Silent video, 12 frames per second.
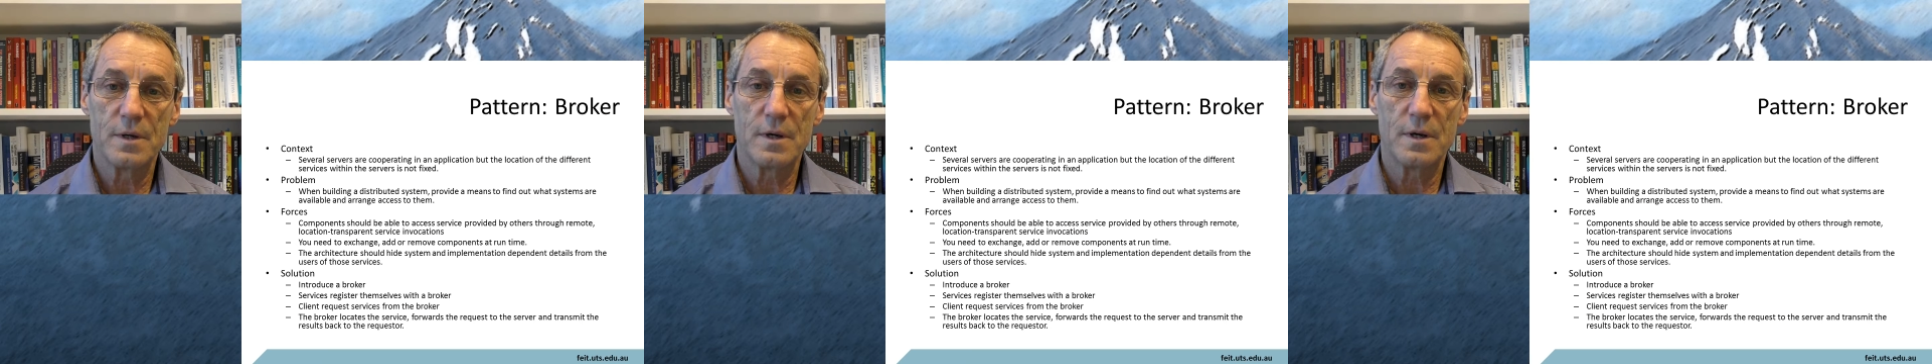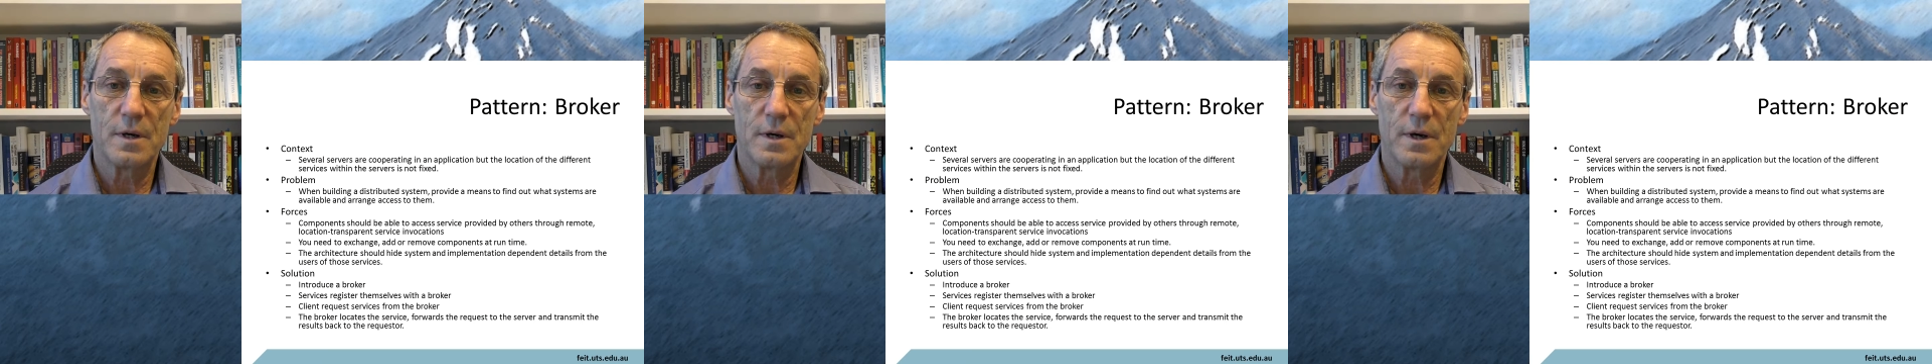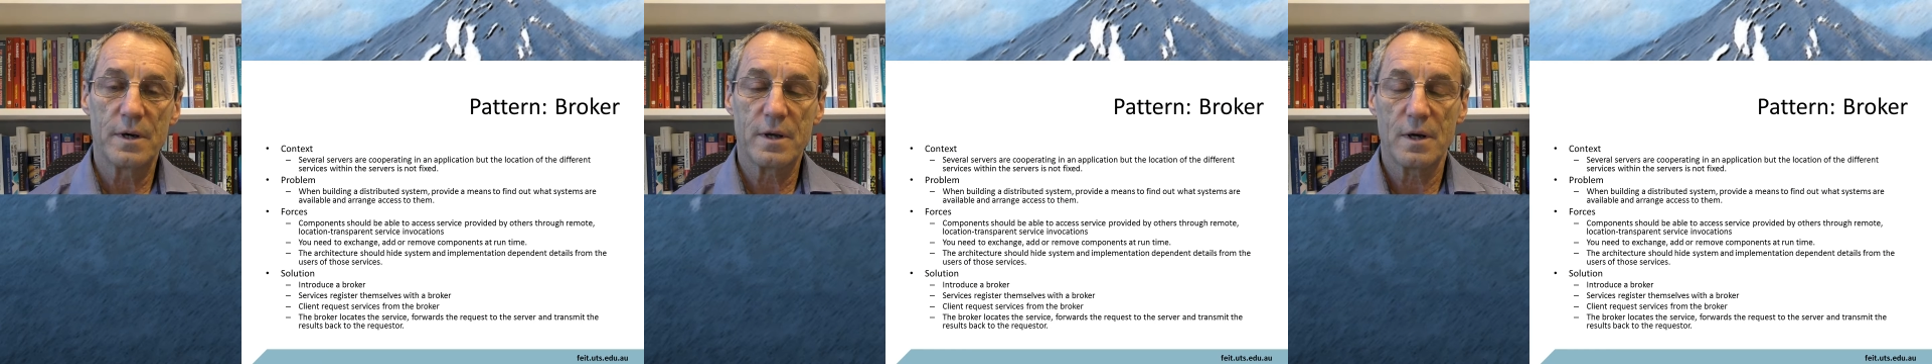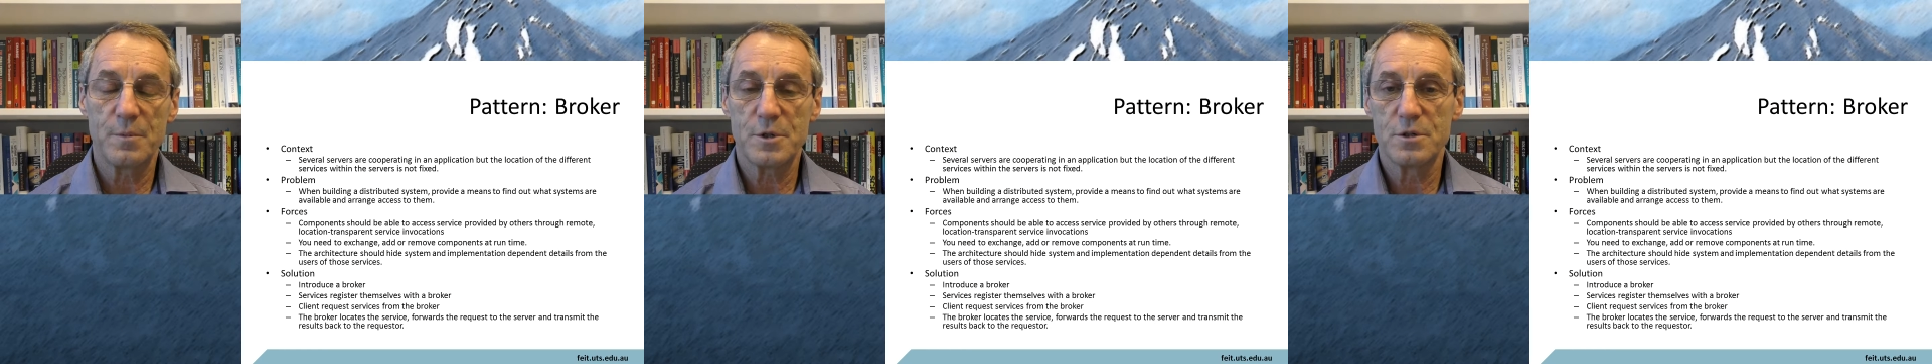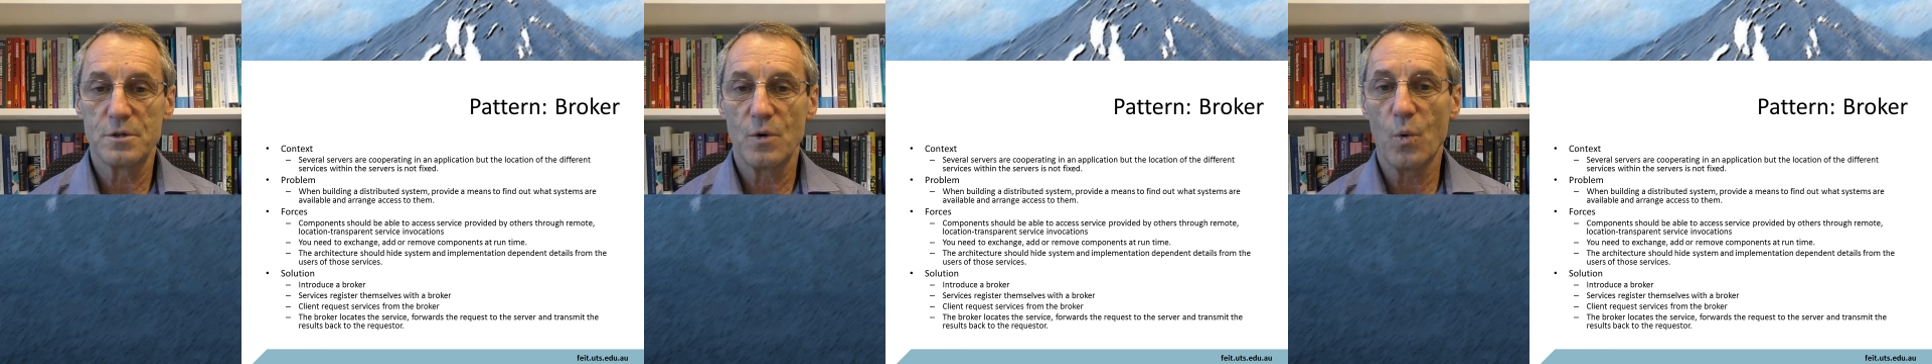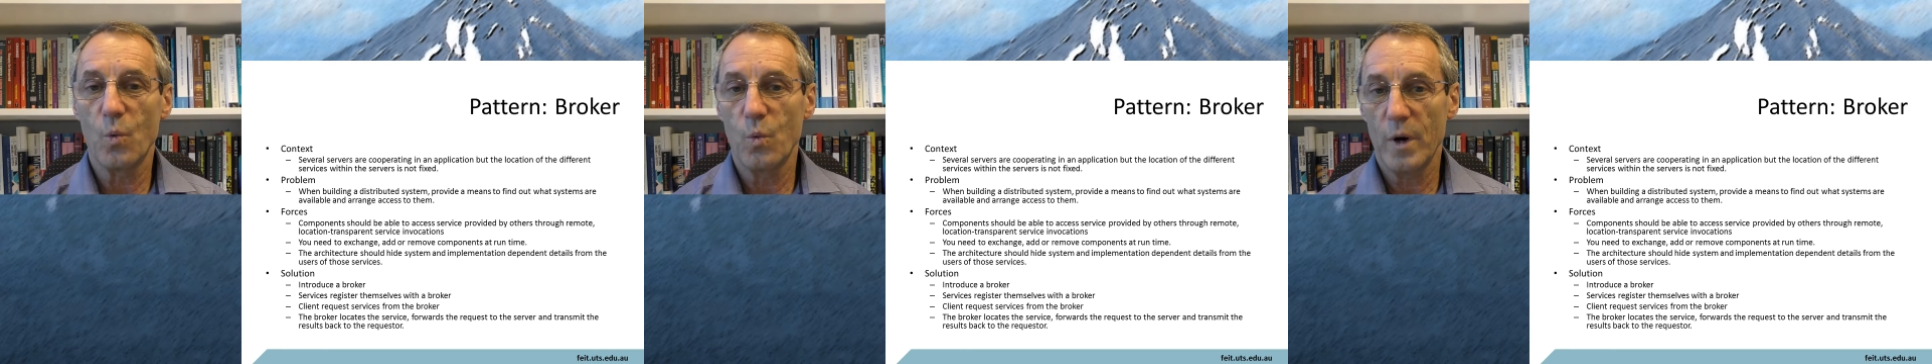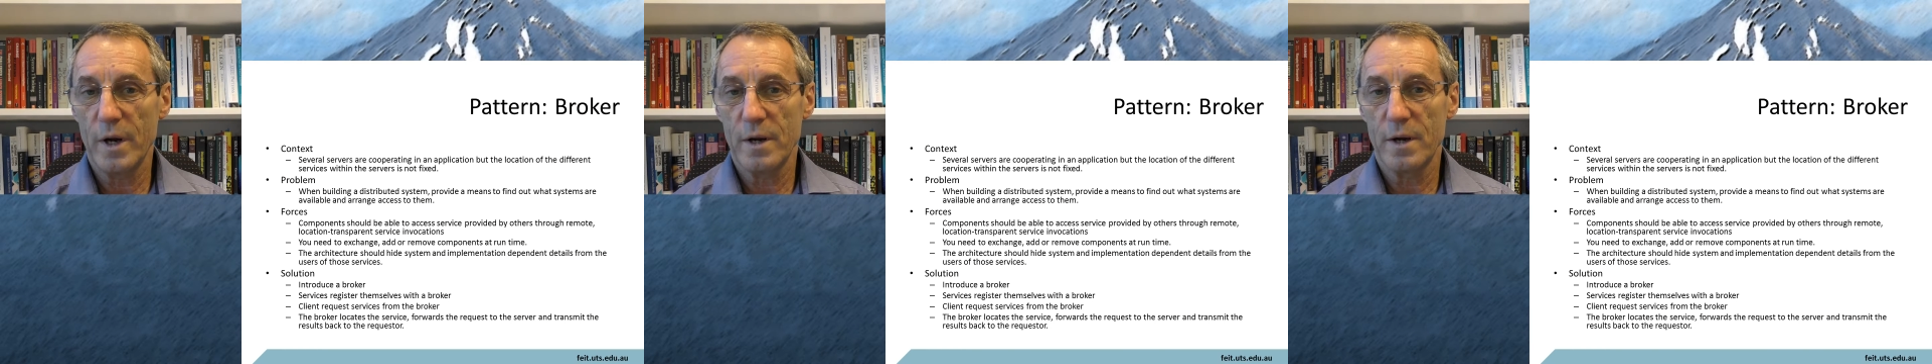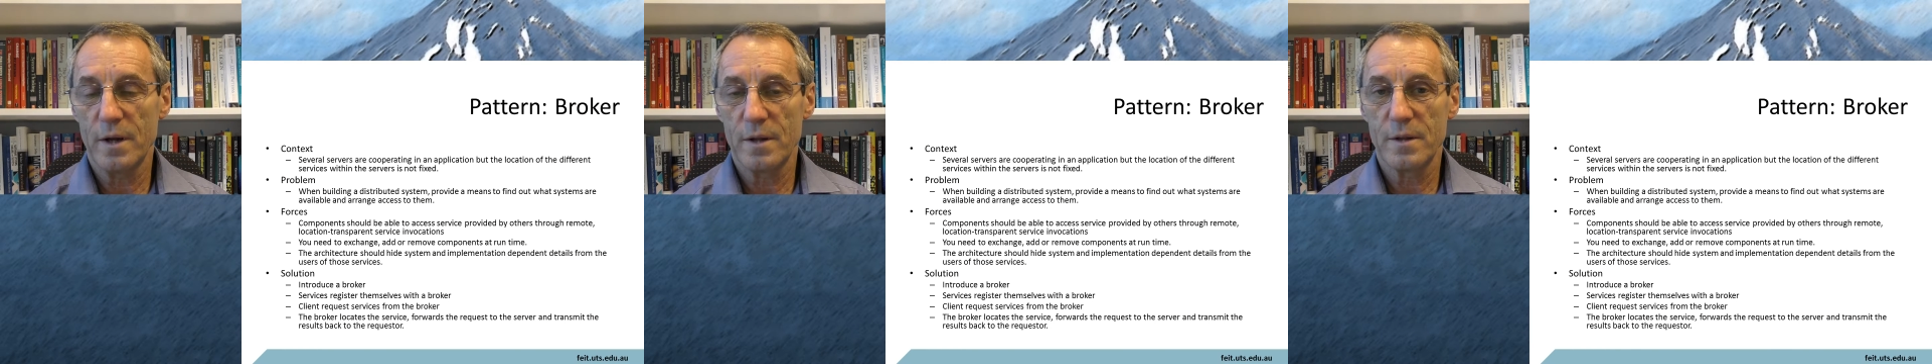I can't be sure
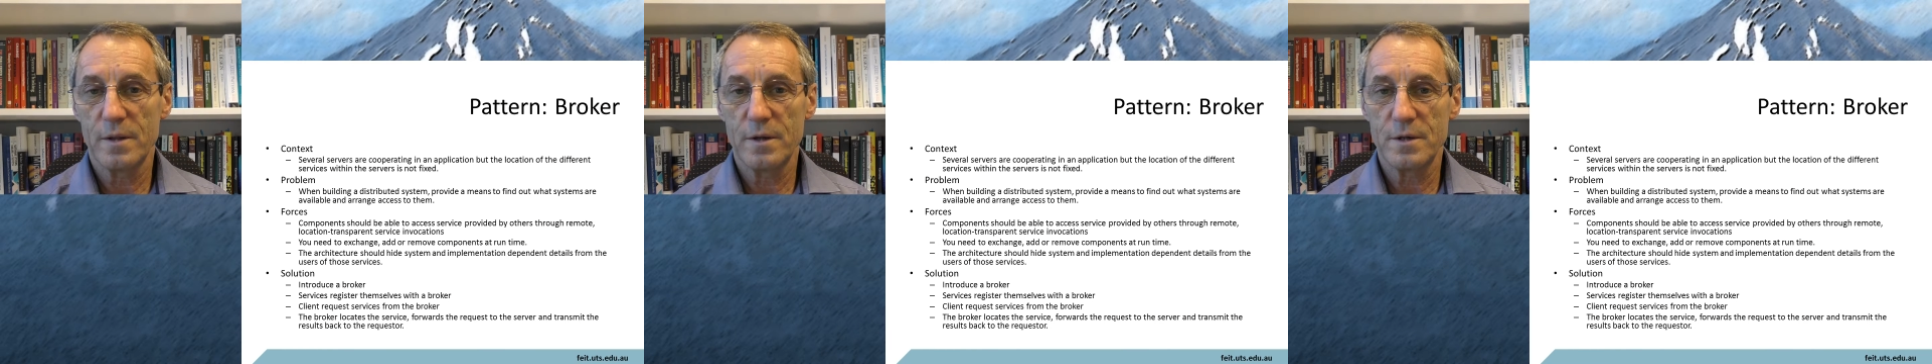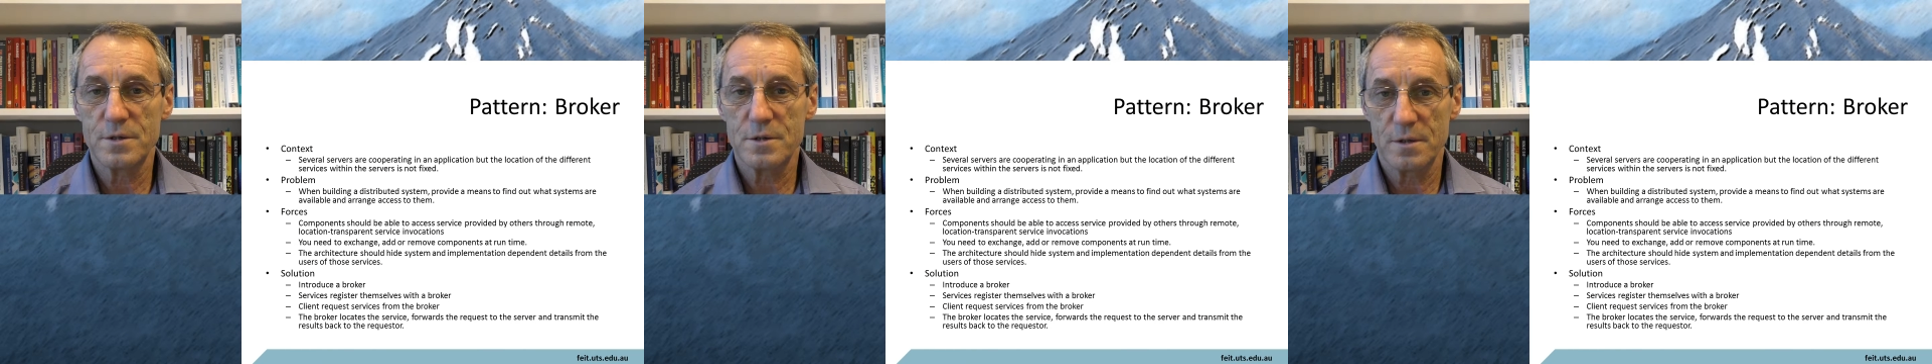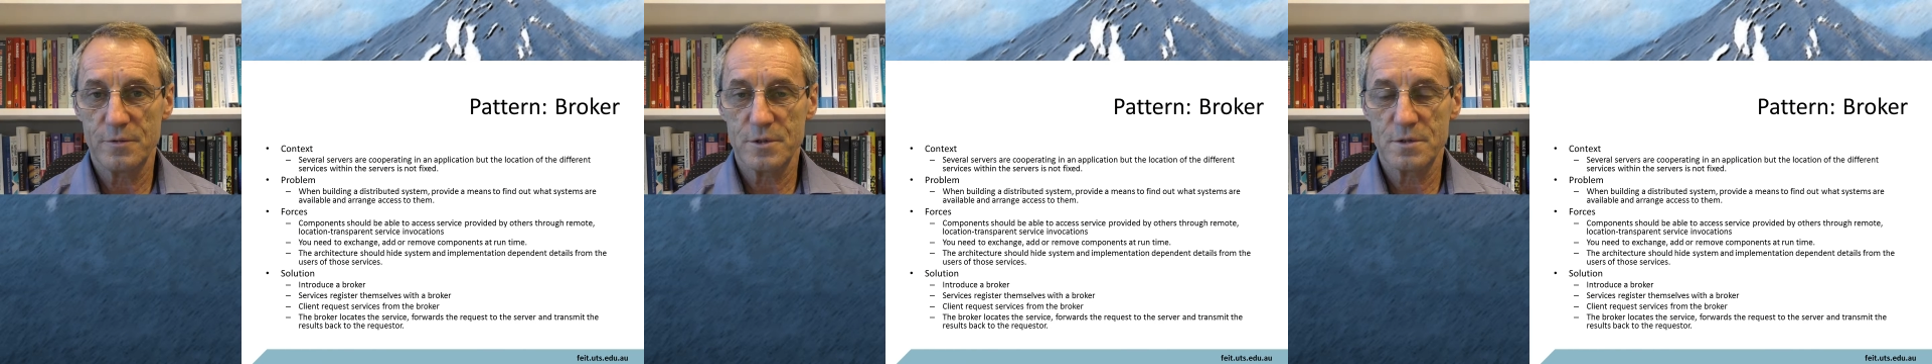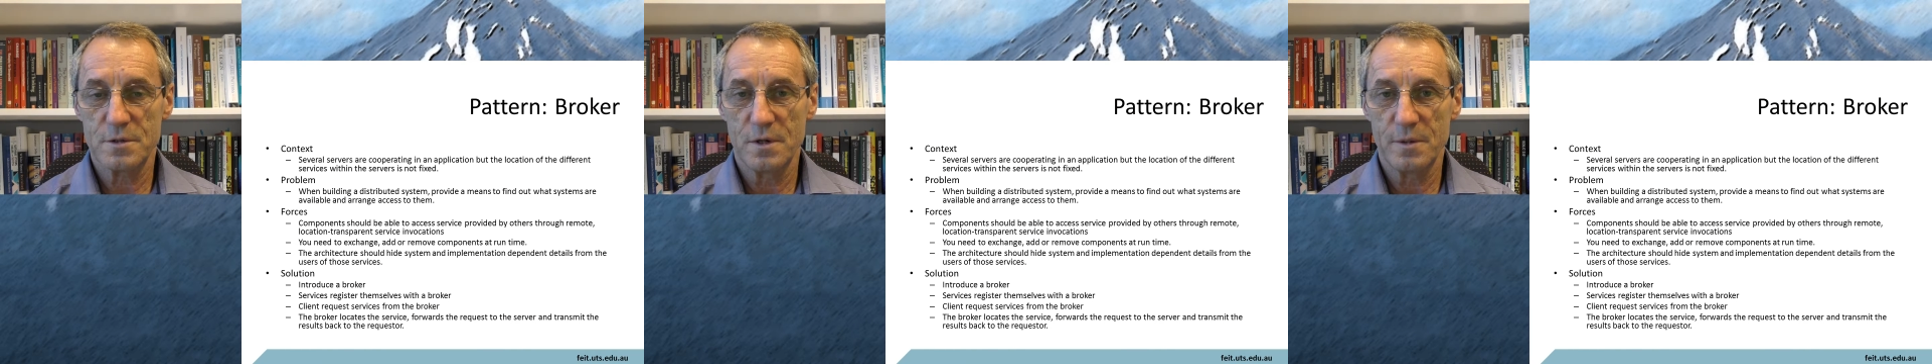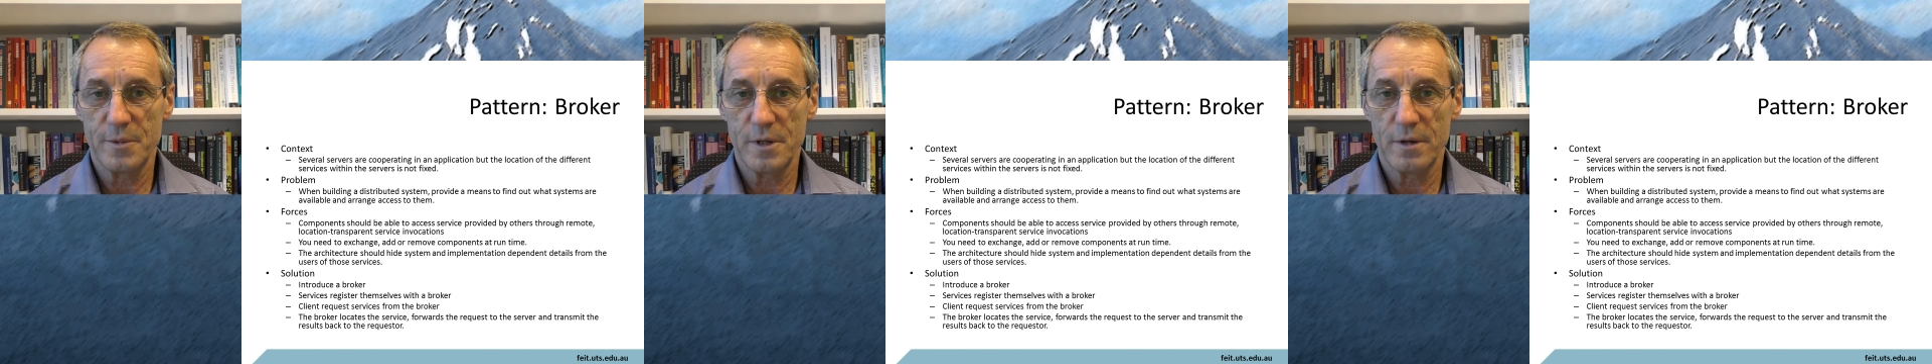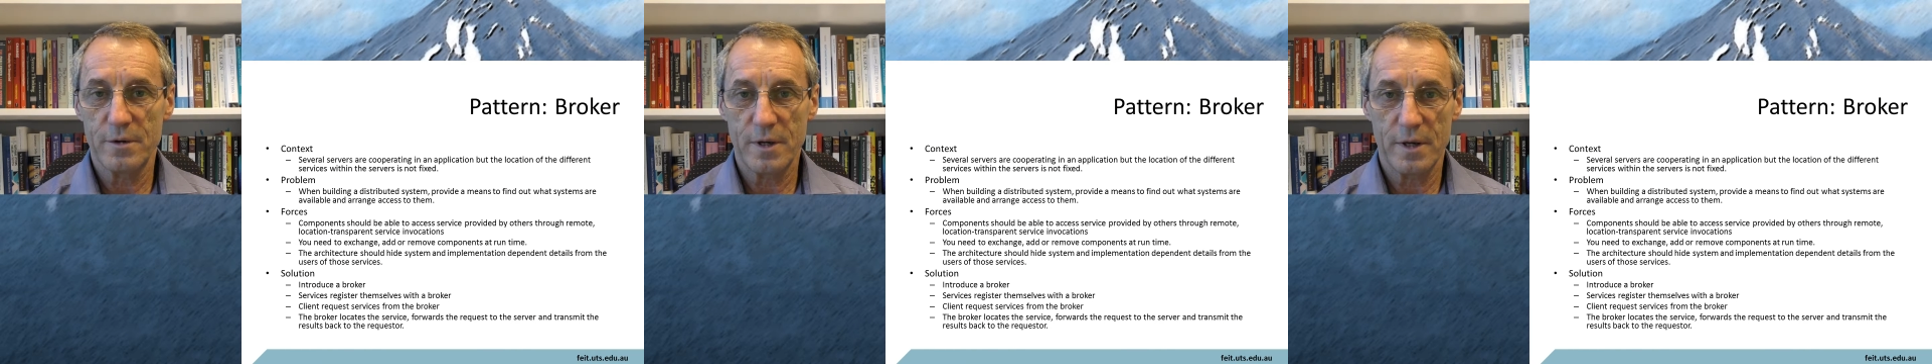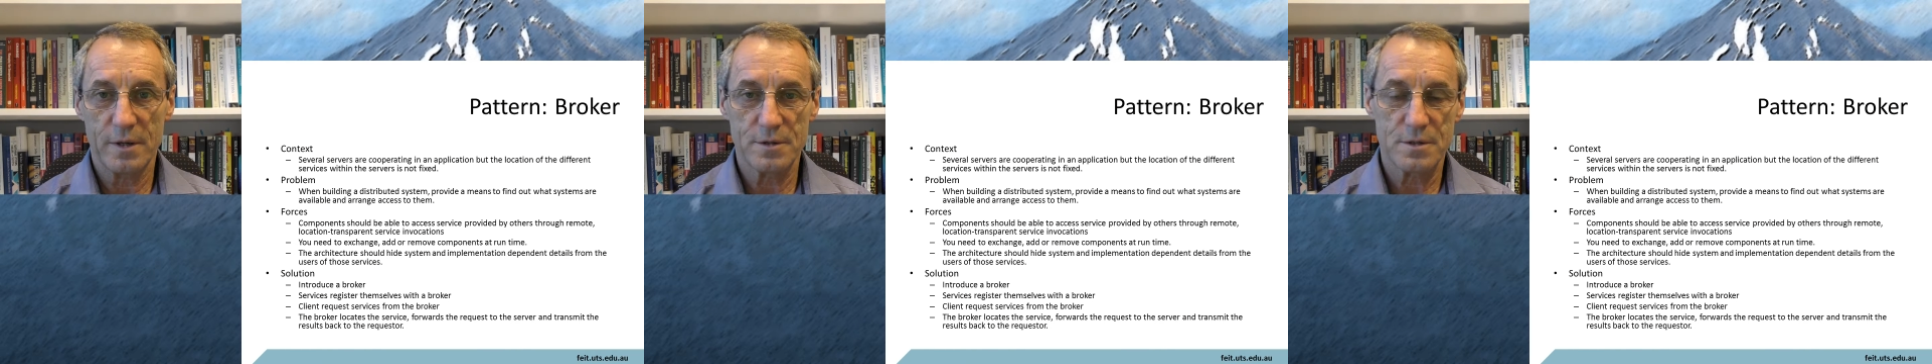where the service is going to be located.